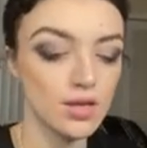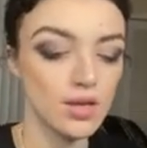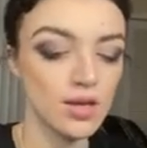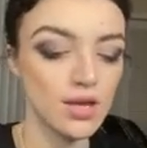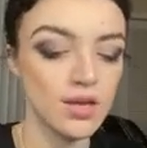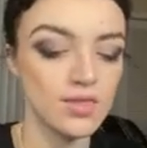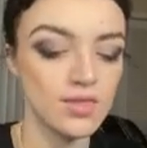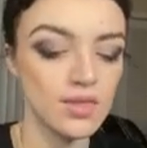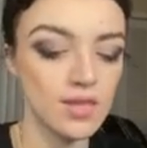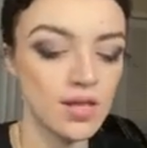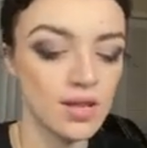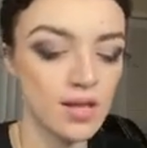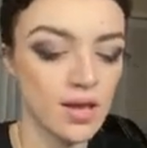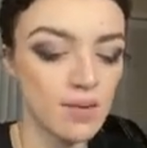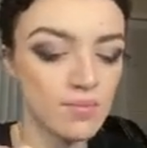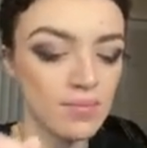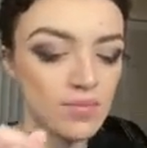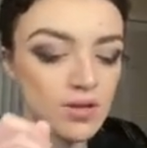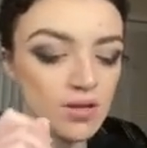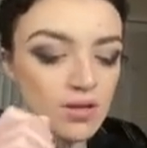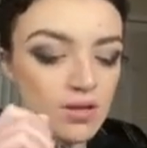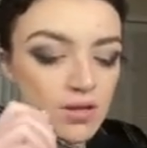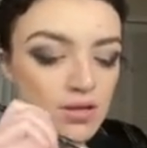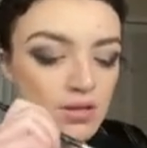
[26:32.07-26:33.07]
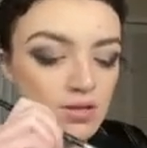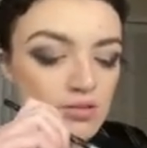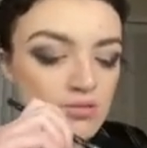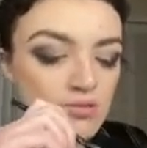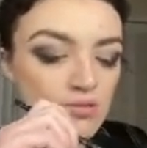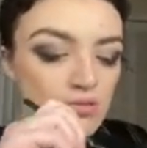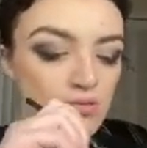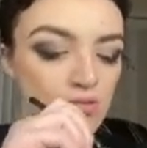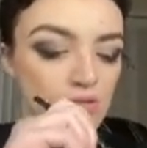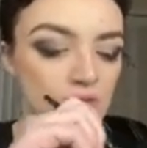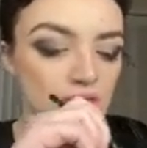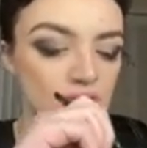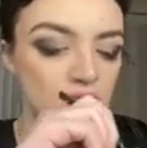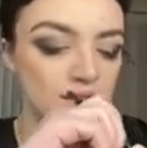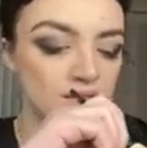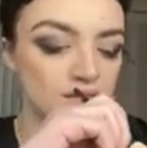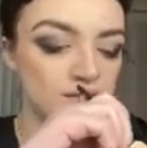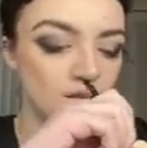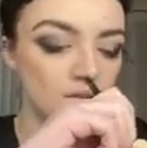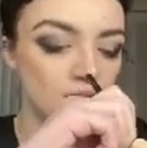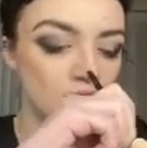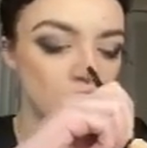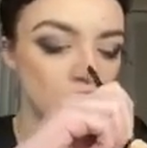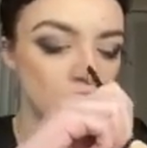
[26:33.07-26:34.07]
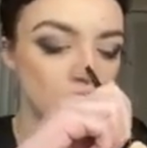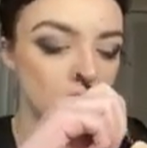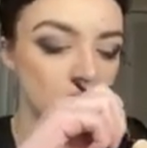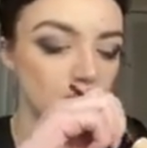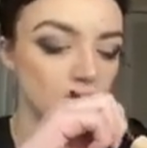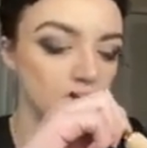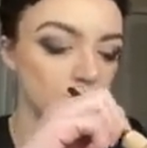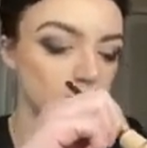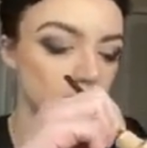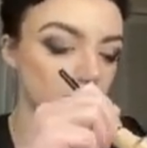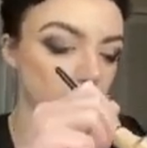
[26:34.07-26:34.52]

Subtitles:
and then I'm gonna do the top.